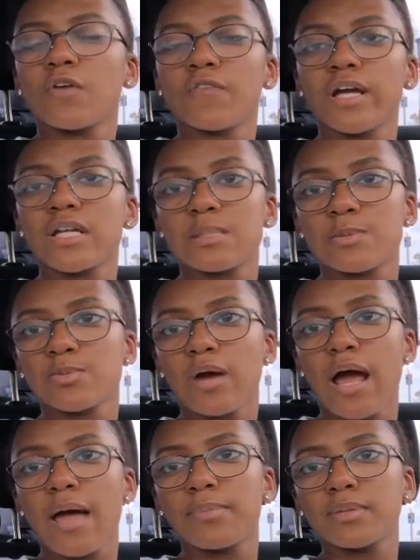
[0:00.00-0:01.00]
Don't forget to
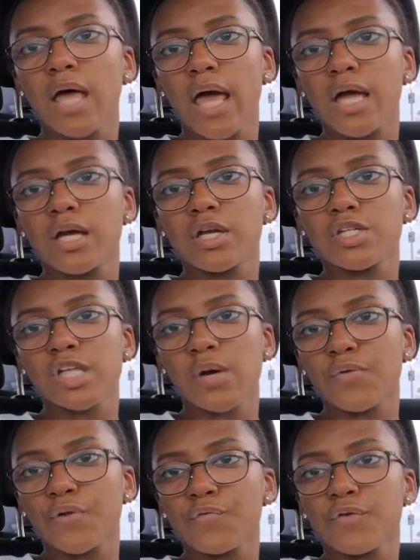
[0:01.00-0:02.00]
subscribe, like,
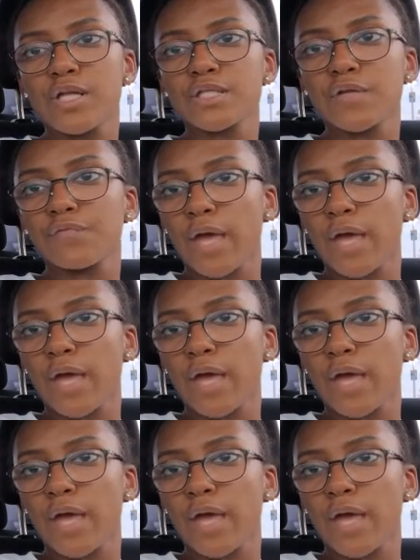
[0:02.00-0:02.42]
share with your friends and